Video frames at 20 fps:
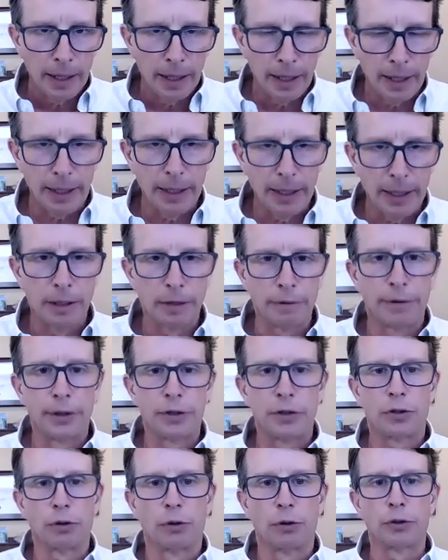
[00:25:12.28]

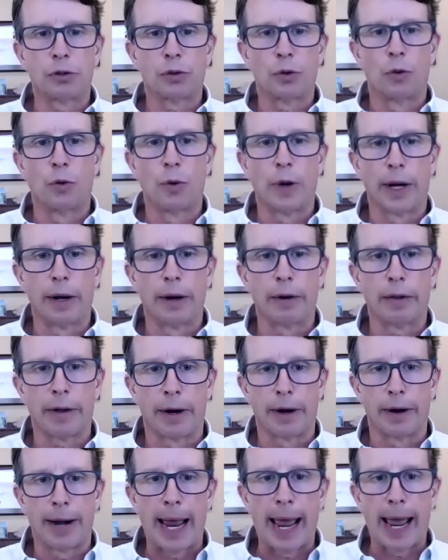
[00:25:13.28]
individuals where
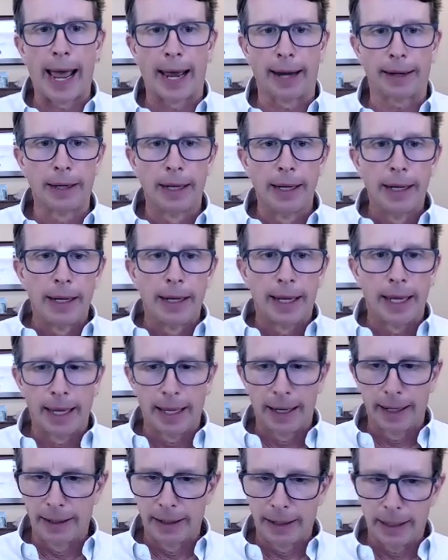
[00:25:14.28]
they're at.
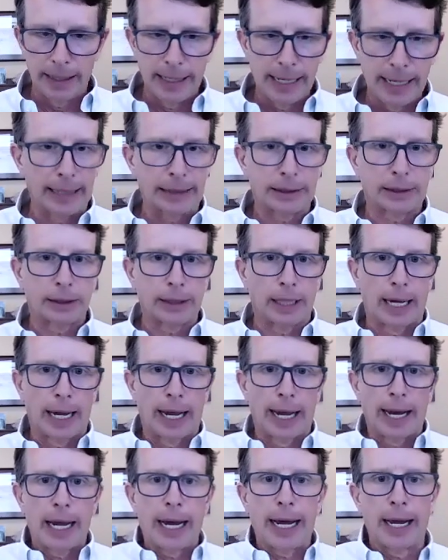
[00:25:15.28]
And yes,
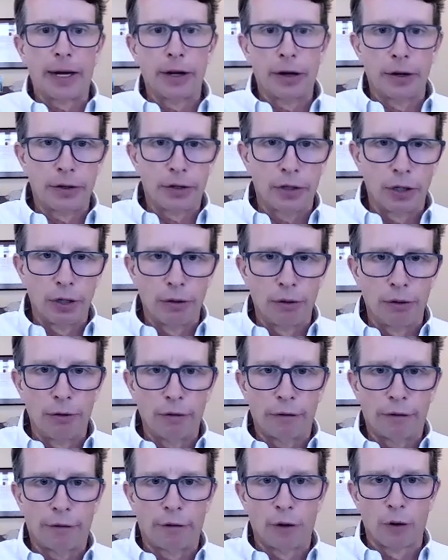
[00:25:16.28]
I hired
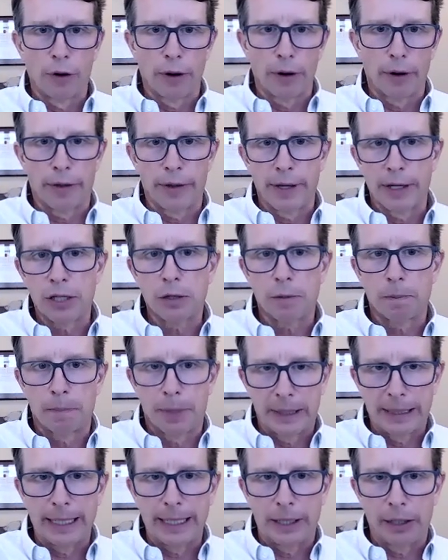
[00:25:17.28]
you for this
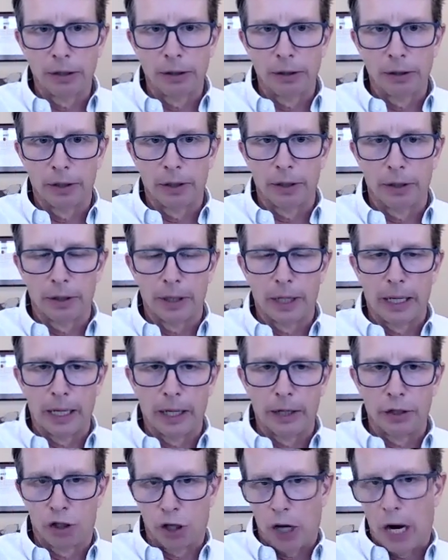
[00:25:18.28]
particular
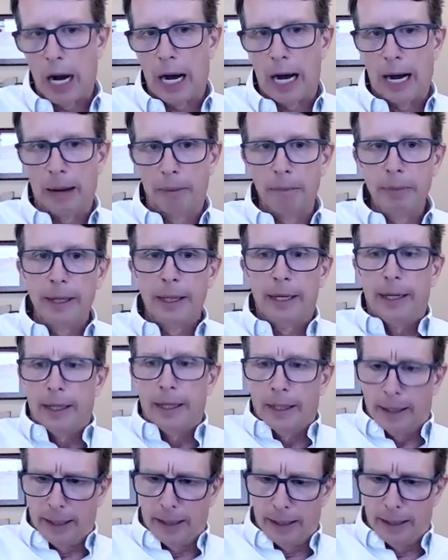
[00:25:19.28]
job,
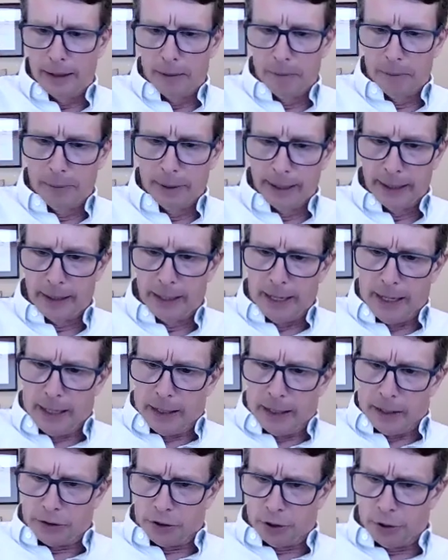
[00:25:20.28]
but
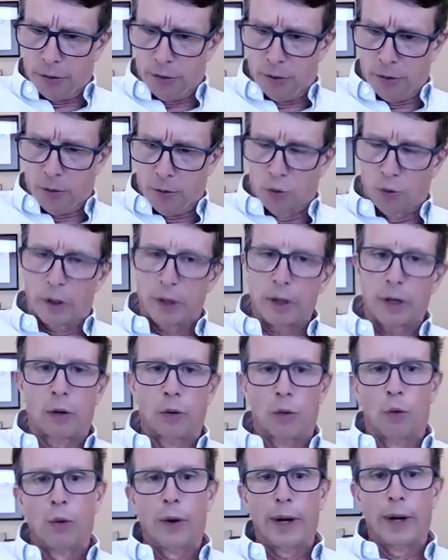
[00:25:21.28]
to work
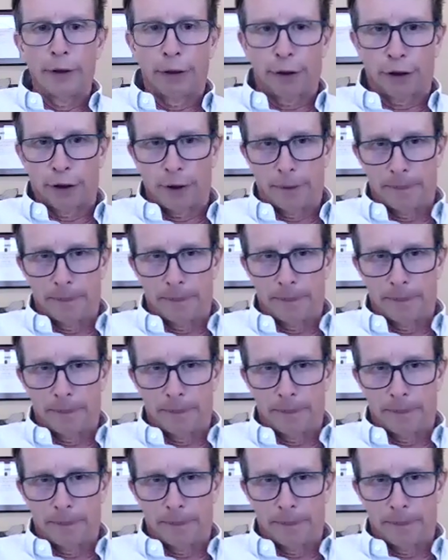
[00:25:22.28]
with